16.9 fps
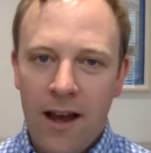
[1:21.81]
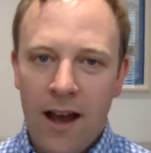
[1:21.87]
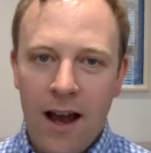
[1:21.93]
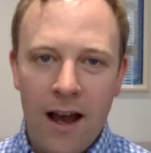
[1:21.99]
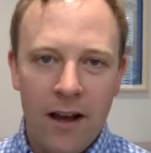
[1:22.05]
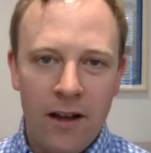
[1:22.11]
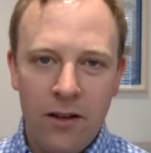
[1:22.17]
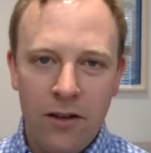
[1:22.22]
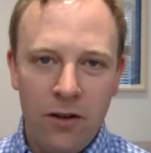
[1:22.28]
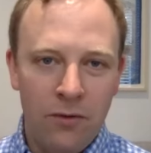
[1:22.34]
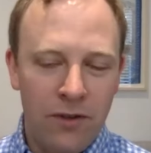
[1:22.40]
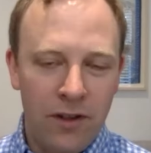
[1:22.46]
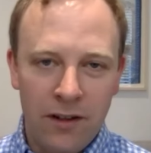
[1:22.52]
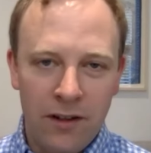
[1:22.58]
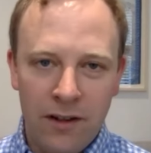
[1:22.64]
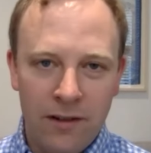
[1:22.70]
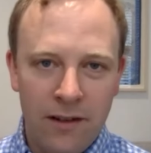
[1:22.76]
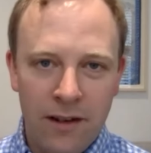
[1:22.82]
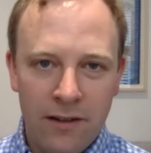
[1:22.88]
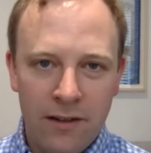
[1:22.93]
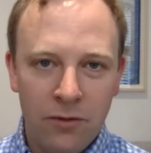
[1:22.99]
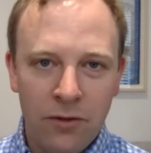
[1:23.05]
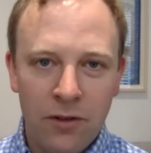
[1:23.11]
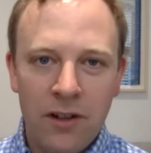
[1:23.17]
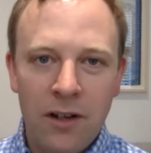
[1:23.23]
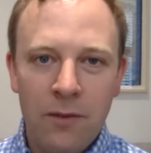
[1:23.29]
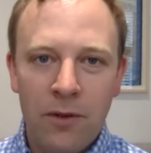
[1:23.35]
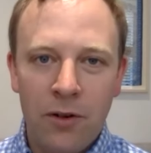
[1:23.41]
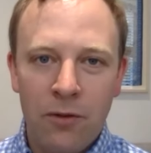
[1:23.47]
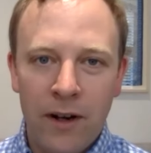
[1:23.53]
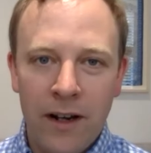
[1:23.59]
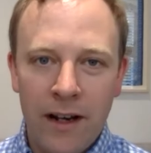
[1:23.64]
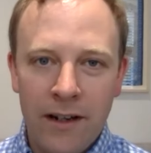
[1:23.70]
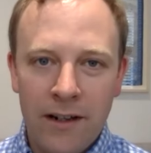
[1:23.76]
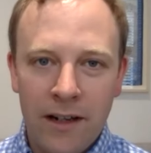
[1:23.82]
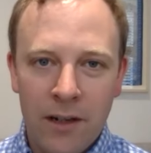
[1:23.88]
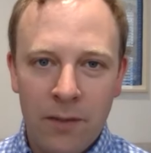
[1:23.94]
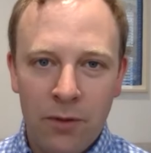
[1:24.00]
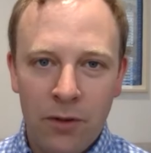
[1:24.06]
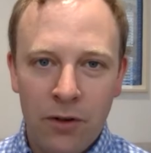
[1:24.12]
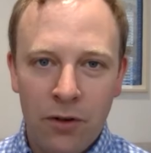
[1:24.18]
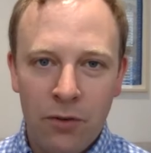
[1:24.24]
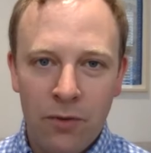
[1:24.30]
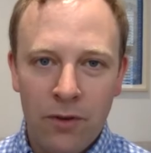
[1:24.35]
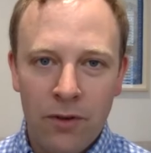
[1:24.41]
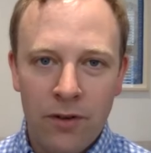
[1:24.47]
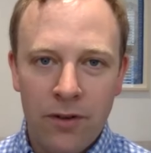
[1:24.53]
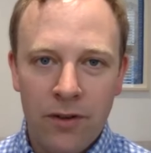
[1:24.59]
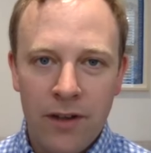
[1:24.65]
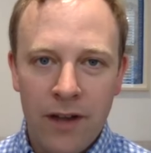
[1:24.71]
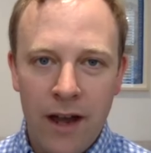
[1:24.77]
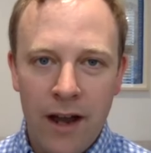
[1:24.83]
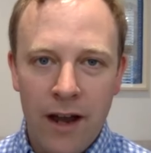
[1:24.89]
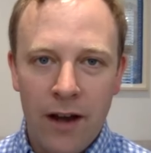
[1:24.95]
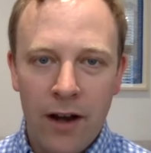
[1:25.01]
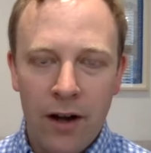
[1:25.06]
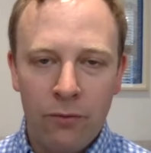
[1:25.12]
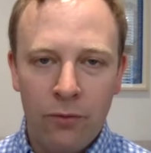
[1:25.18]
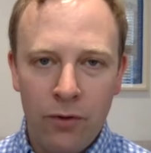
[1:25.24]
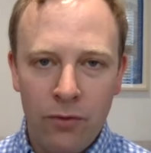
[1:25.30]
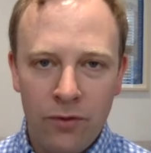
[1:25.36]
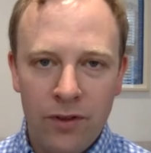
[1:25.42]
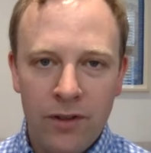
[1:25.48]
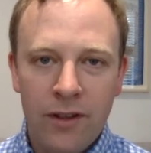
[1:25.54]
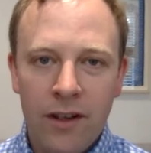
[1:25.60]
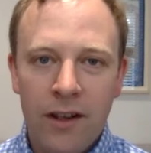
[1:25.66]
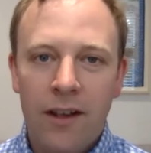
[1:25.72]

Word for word: uh, using the, the, sort of typical NHS procurement uh, routes.